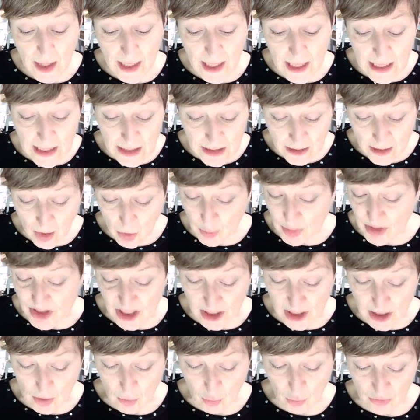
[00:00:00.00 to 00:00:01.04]
in no
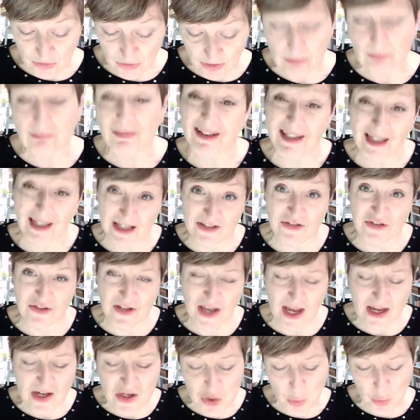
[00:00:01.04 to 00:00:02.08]
particular order, it's
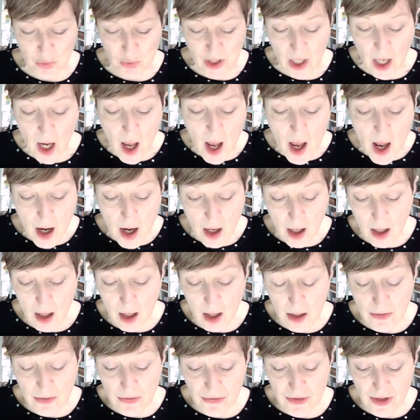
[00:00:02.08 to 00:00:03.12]
date order,
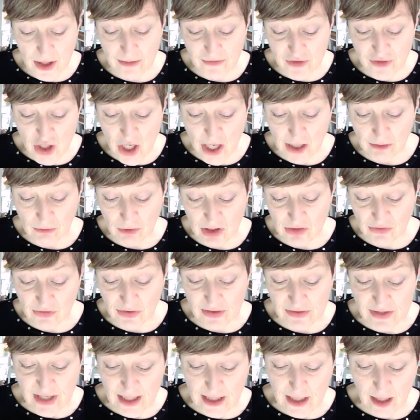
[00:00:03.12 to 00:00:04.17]
uh, third of January is the
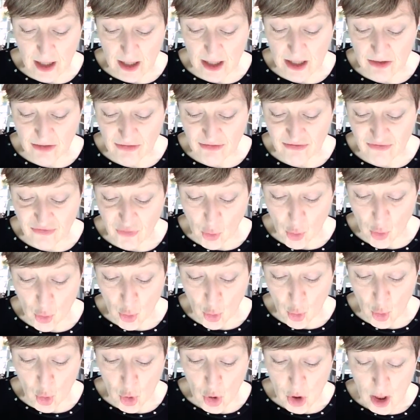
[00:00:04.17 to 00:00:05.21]
deadline
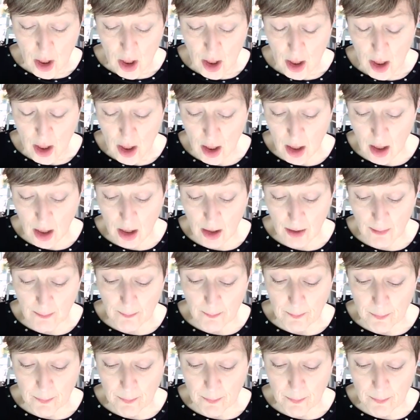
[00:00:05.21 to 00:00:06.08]
for uh,